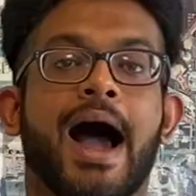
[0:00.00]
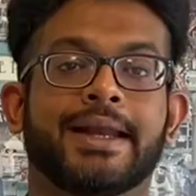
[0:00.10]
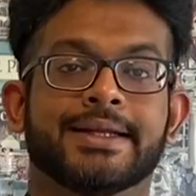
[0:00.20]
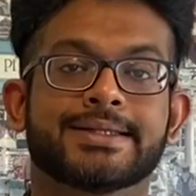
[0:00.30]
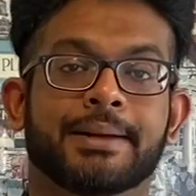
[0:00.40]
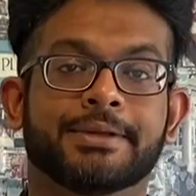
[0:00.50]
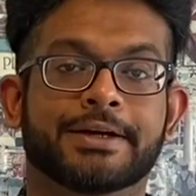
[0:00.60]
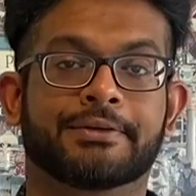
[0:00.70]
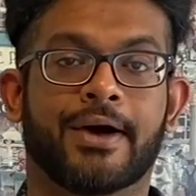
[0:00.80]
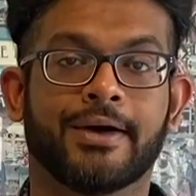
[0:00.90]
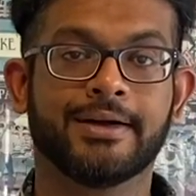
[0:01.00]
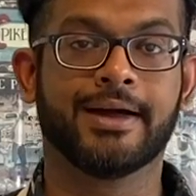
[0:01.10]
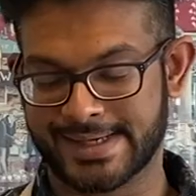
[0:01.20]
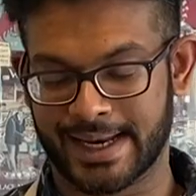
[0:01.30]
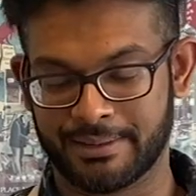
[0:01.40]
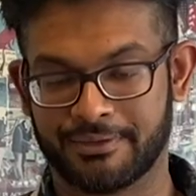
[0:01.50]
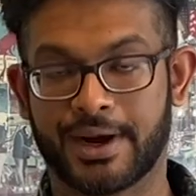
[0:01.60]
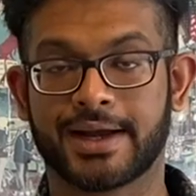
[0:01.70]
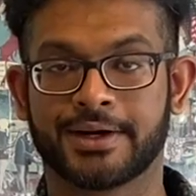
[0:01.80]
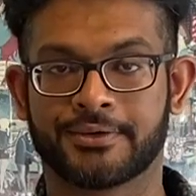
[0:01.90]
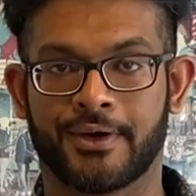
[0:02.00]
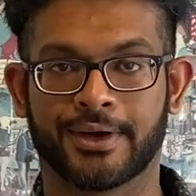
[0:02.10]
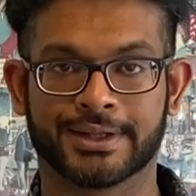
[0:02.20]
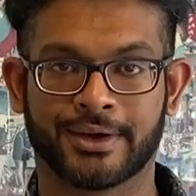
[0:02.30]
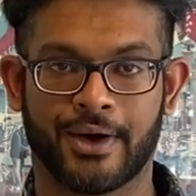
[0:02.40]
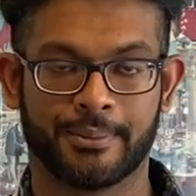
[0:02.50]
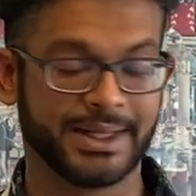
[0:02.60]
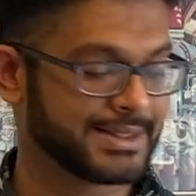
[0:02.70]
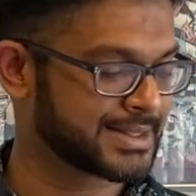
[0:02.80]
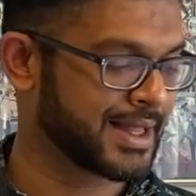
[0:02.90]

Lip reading: did something wrong. Tell me what I did wrong in the comments,